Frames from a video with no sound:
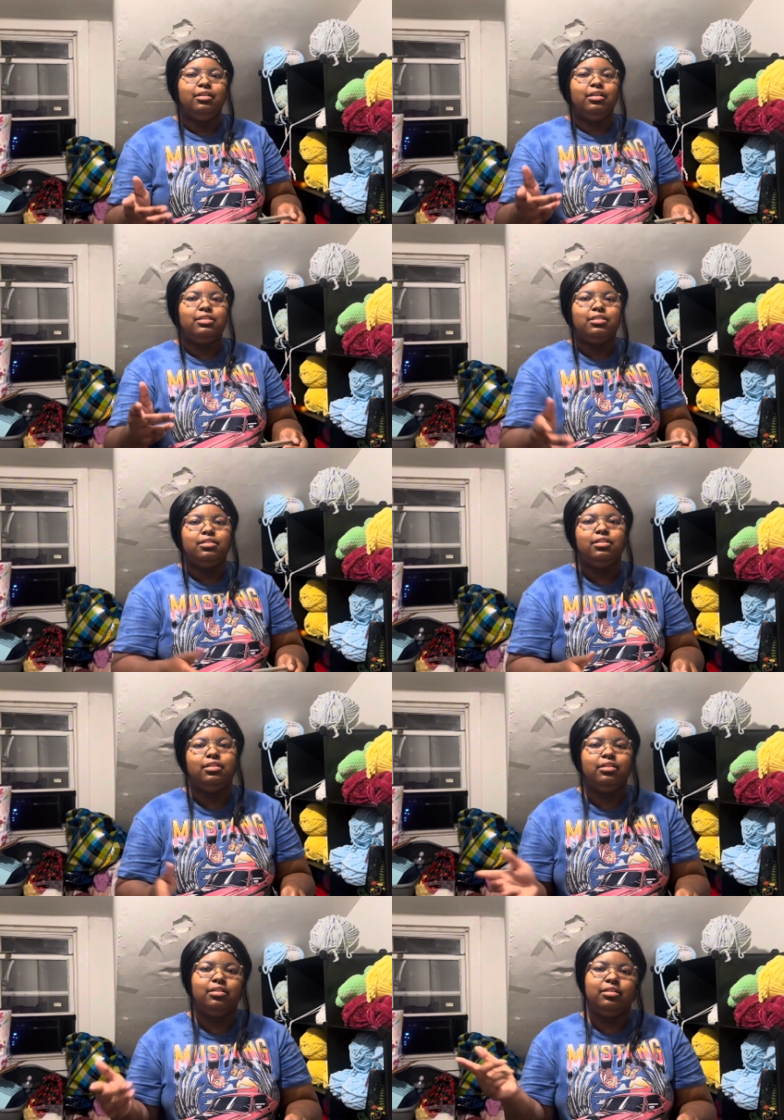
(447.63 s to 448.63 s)
it's
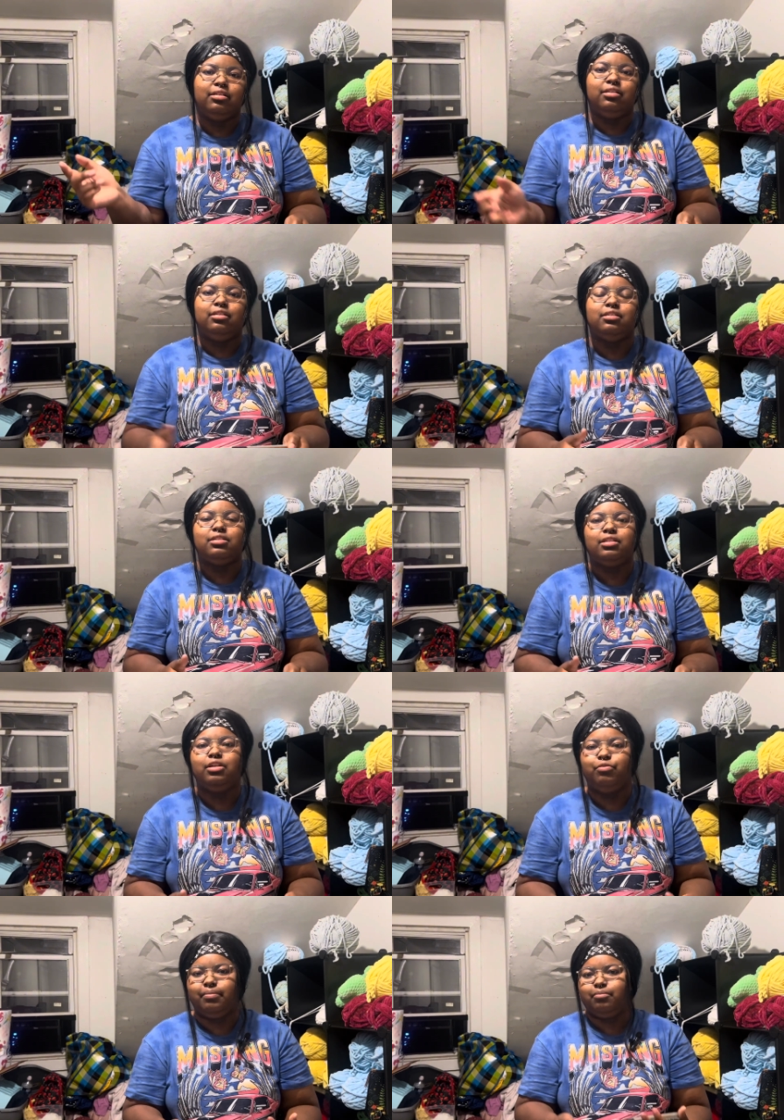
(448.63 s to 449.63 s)
another
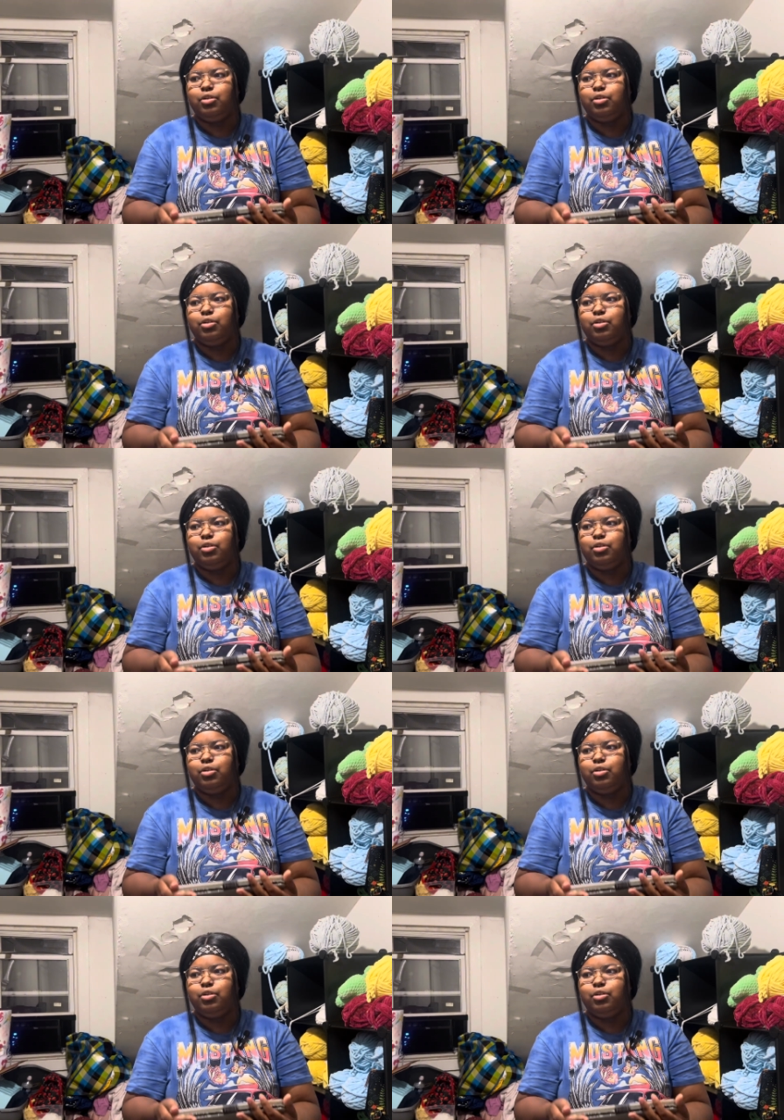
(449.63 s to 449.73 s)
one.